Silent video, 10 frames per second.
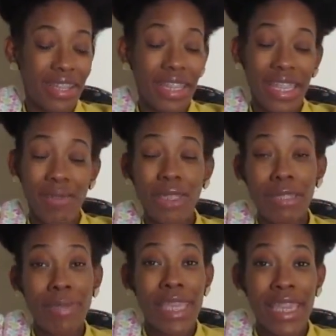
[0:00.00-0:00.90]
it was
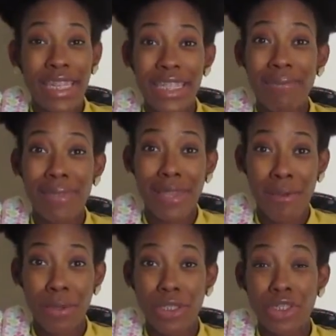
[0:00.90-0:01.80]
beginning to
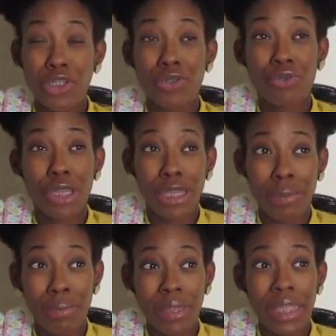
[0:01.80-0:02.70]
become
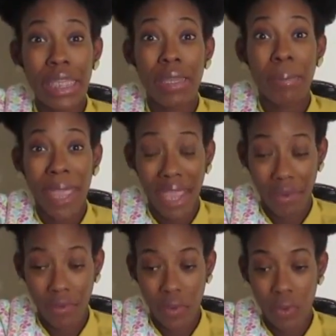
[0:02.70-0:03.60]
extremely
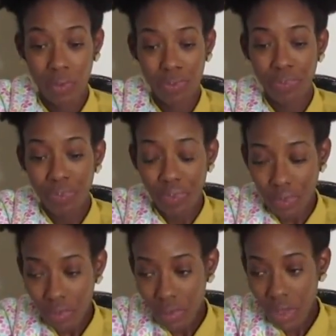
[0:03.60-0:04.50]
painful.
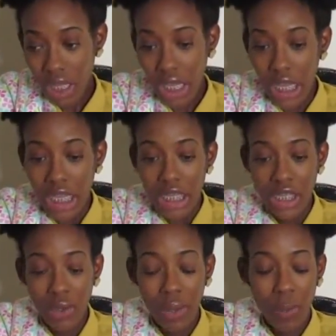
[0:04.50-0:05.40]
So
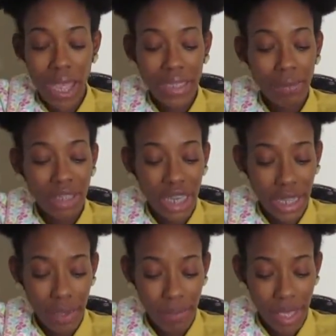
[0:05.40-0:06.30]
they wind up
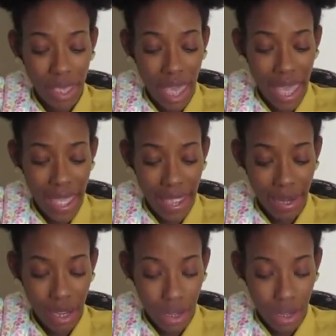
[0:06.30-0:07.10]
checking me at